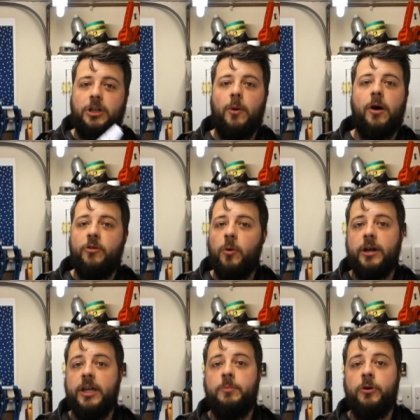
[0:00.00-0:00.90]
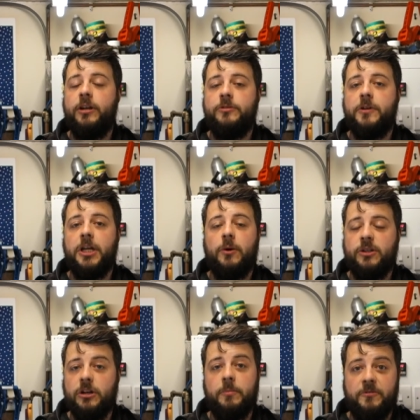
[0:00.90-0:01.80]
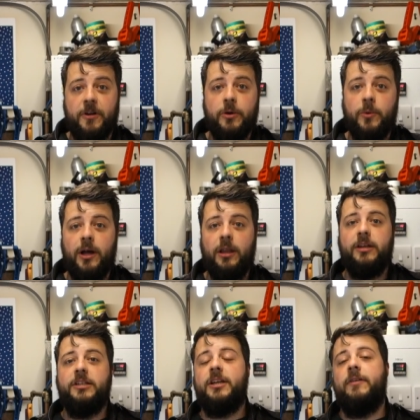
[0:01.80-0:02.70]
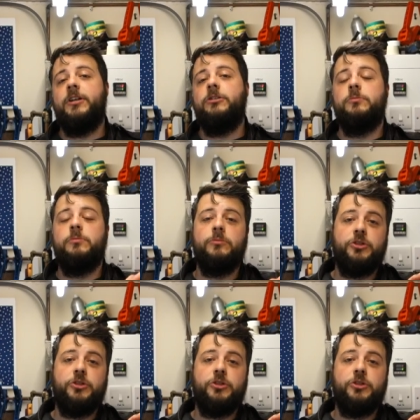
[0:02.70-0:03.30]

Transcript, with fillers: Go over what he put in his video. He's not been very well and he's having some